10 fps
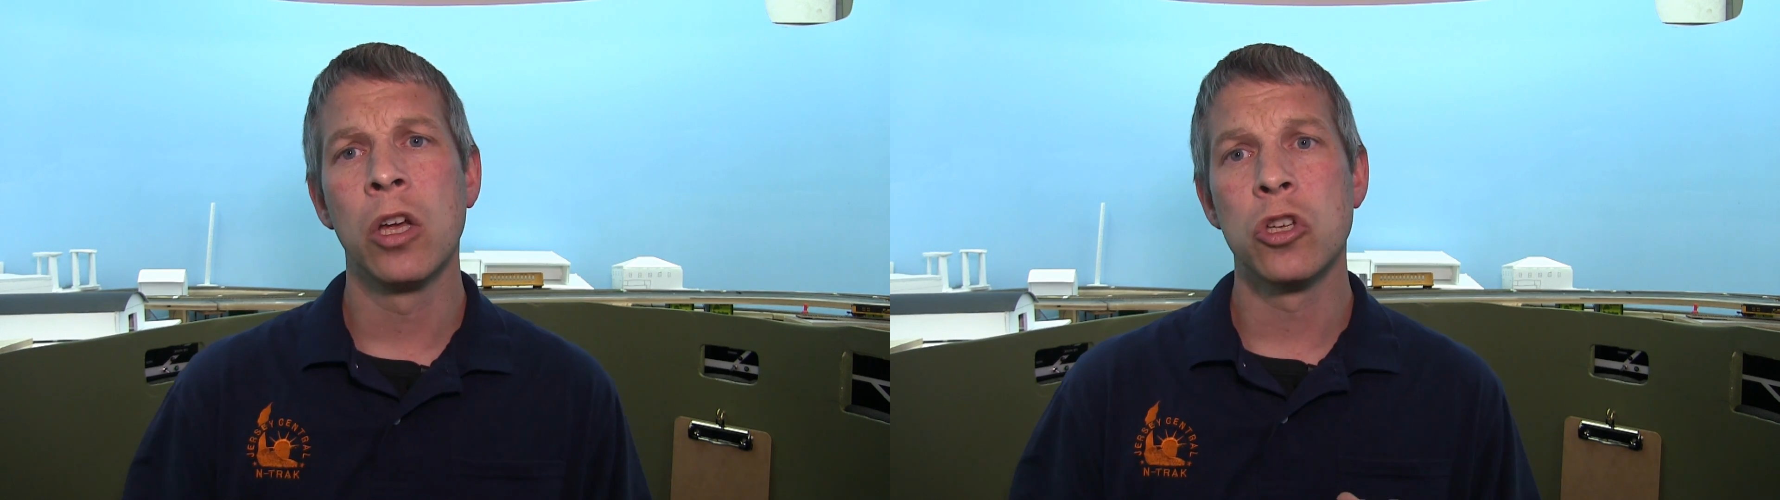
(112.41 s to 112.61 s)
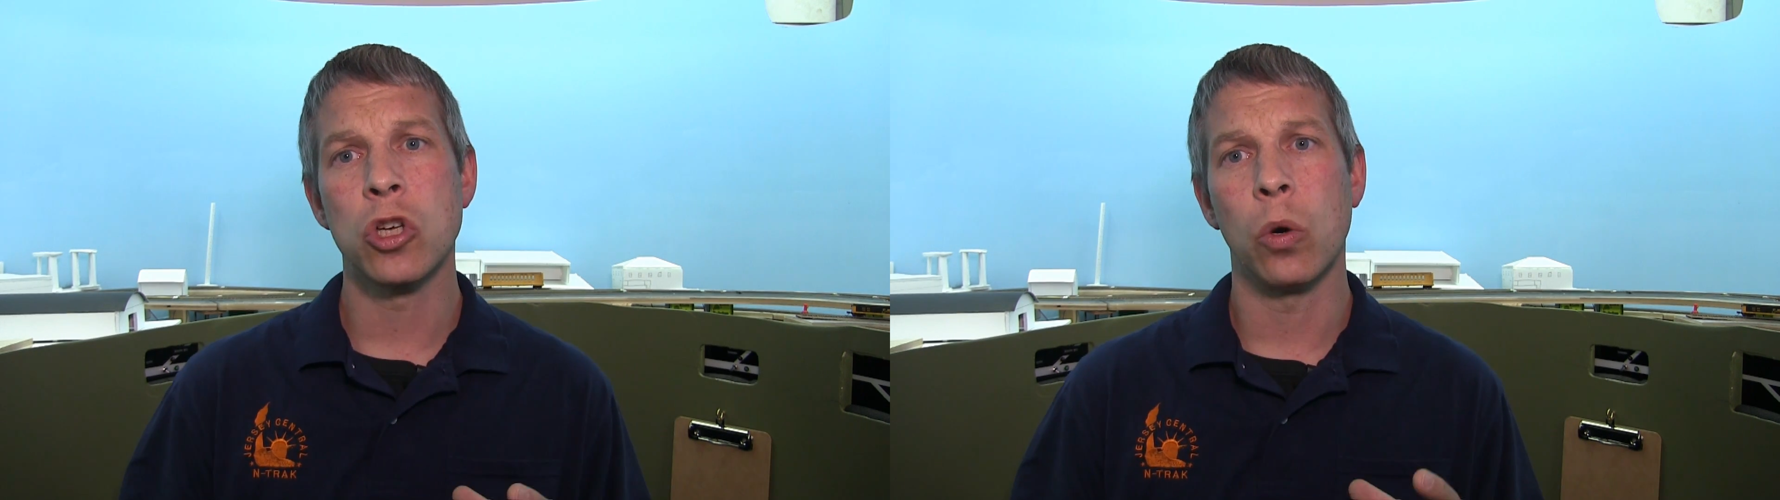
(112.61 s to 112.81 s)

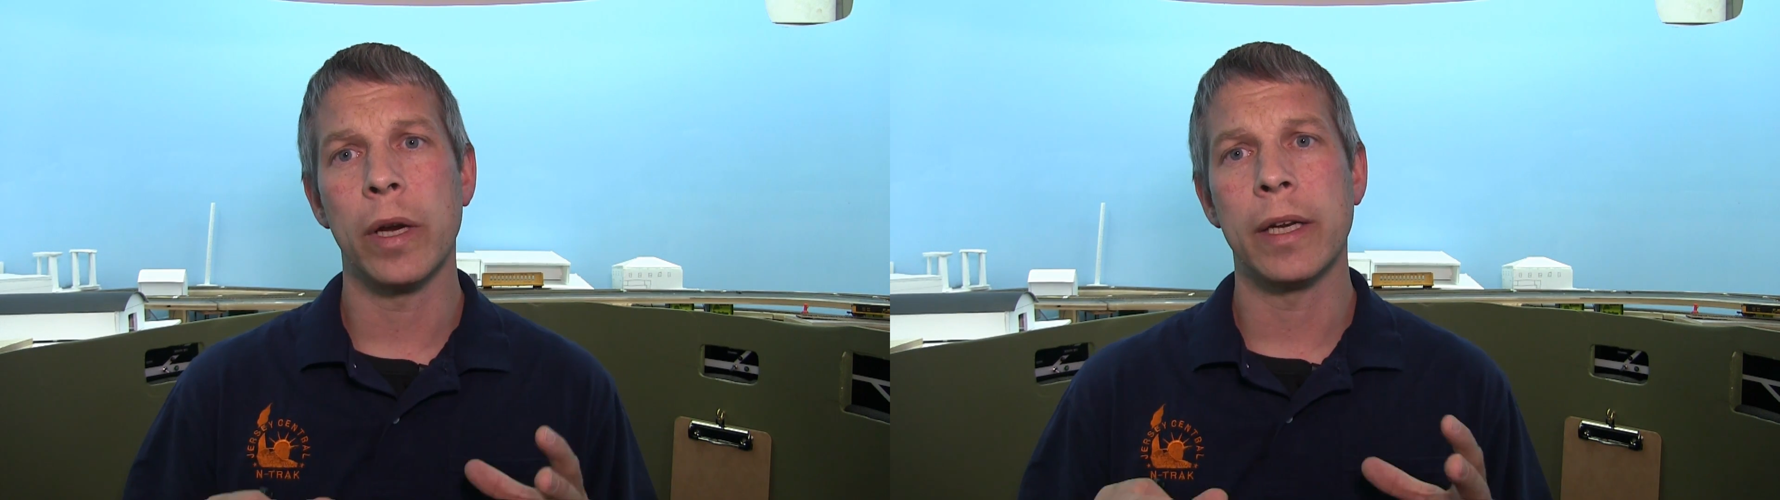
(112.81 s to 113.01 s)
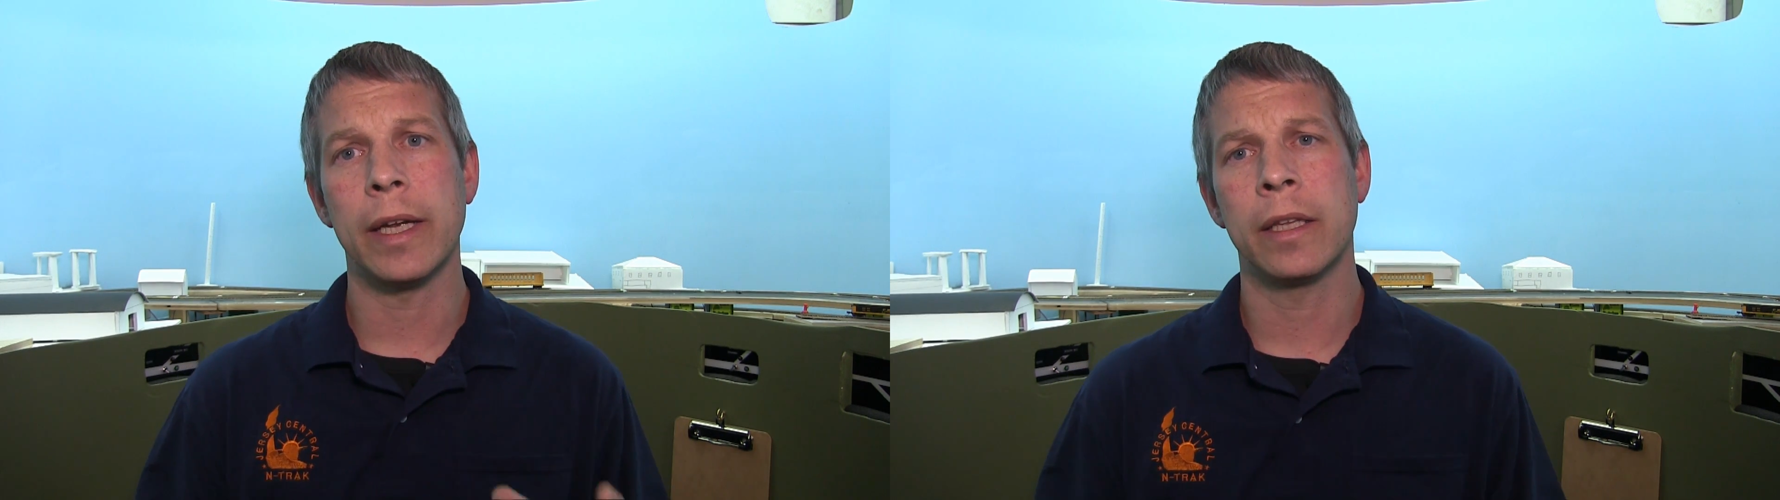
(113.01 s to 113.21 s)
So
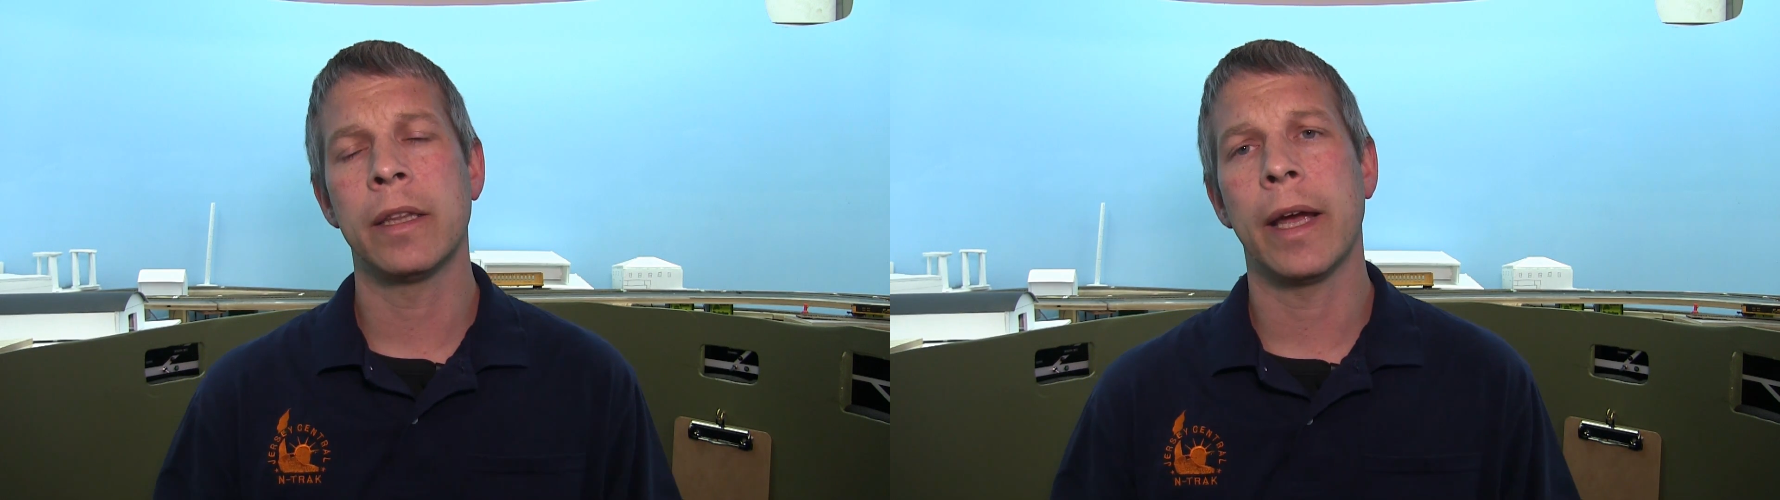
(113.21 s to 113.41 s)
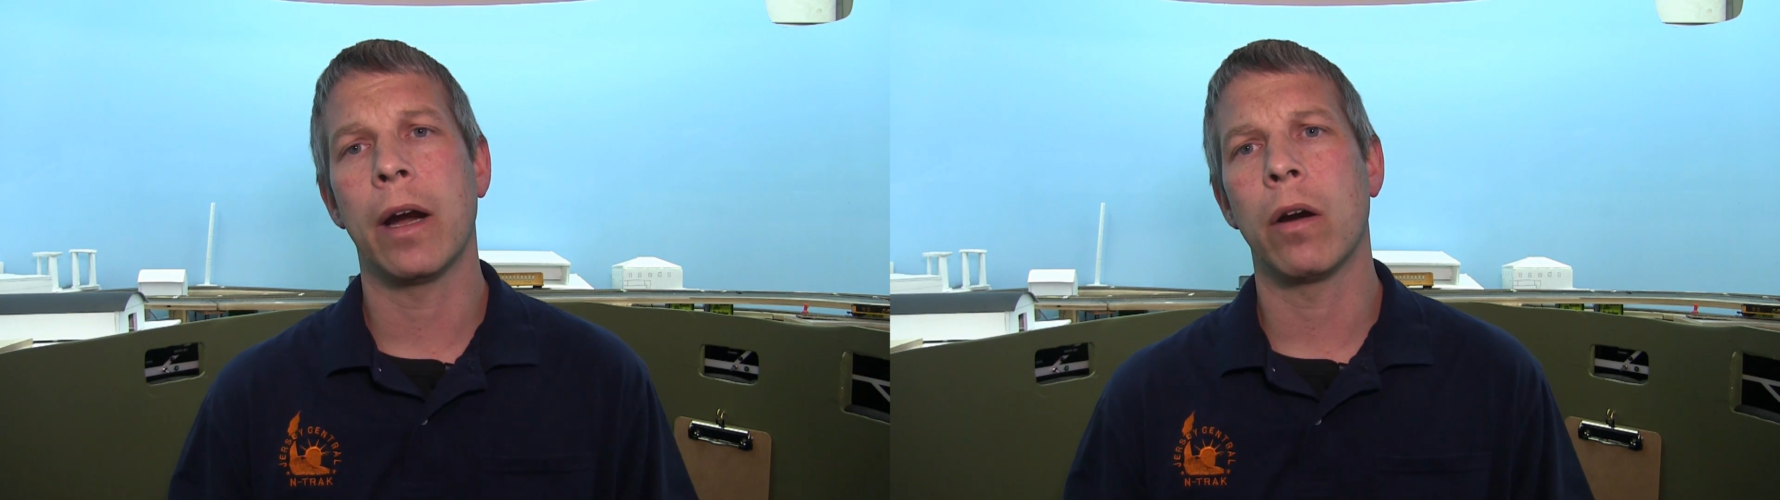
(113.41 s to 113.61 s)
in
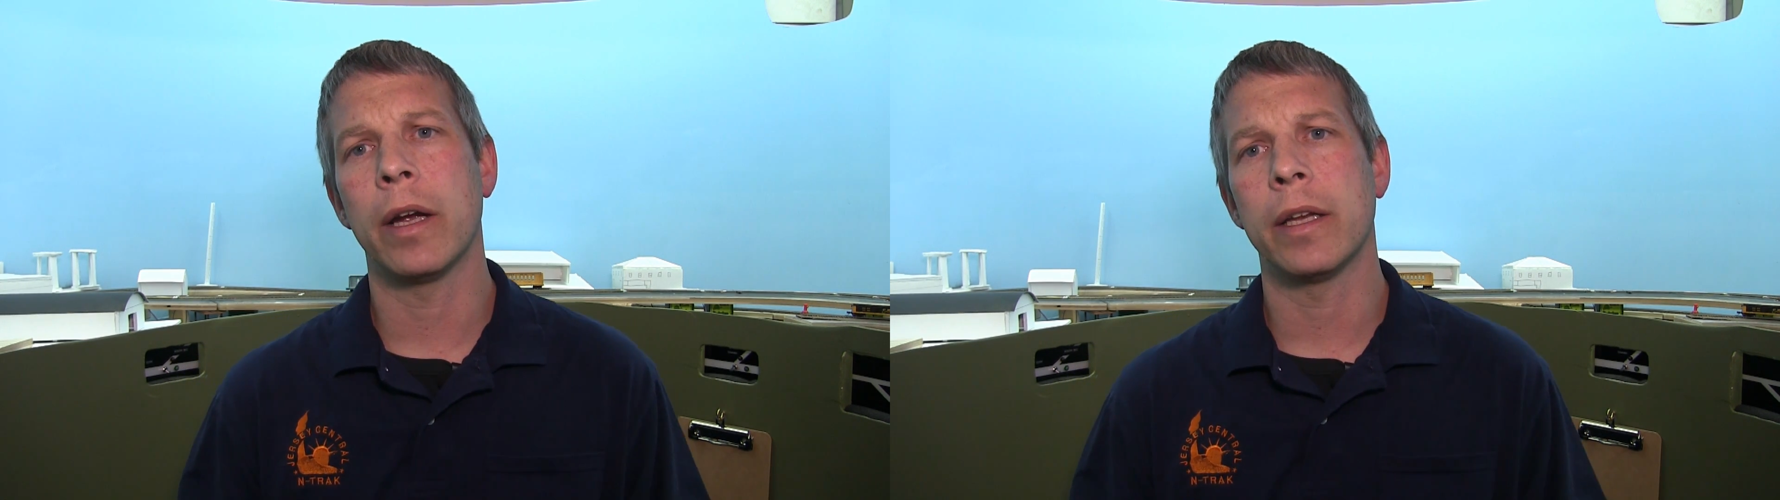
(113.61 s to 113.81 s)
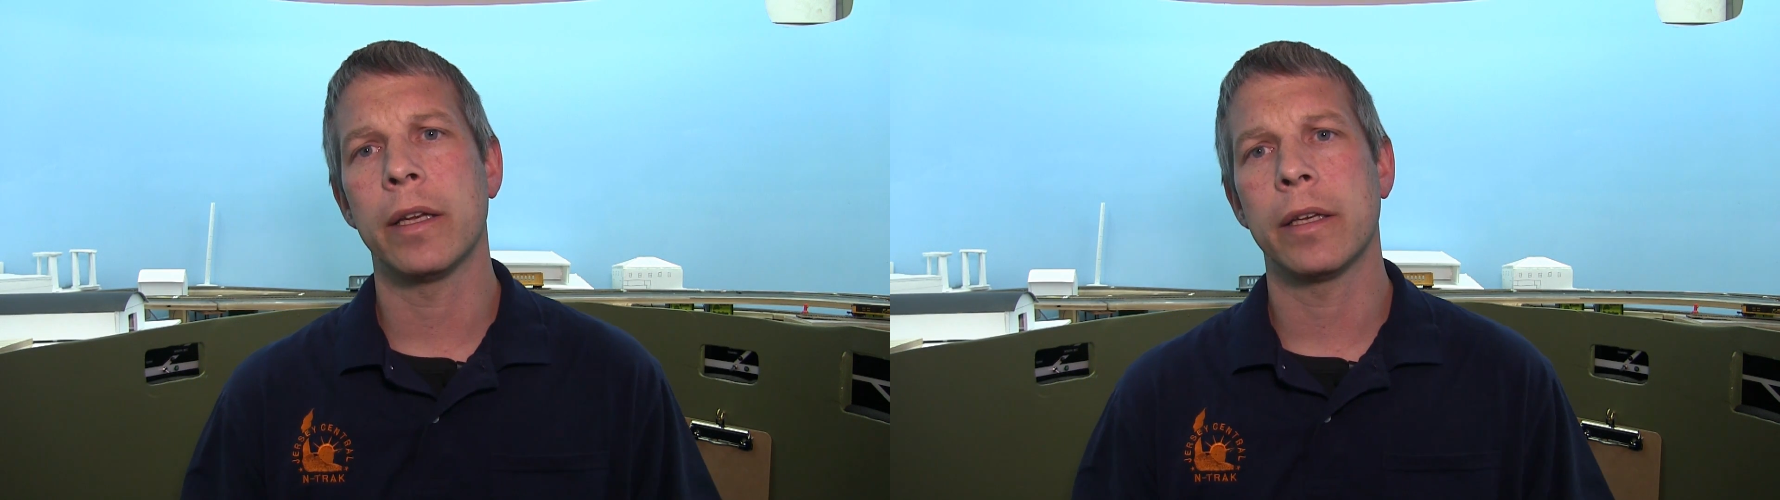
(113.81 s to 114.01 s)
there
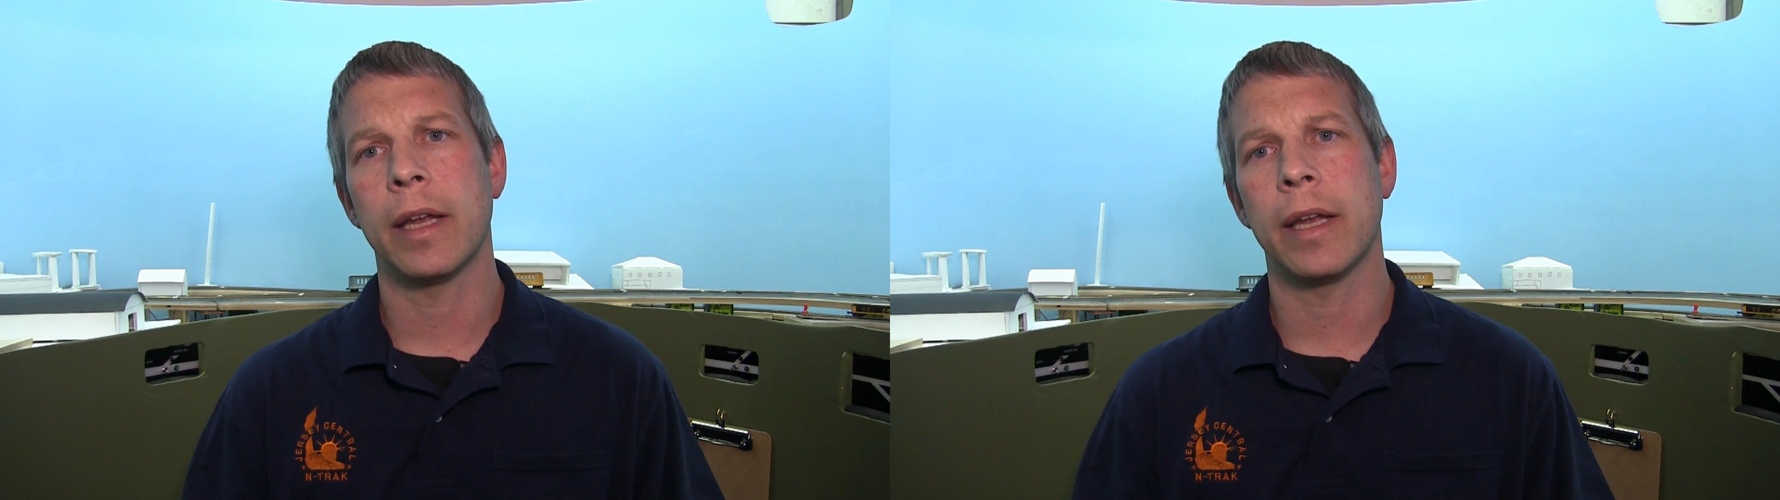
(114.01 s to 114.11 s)
it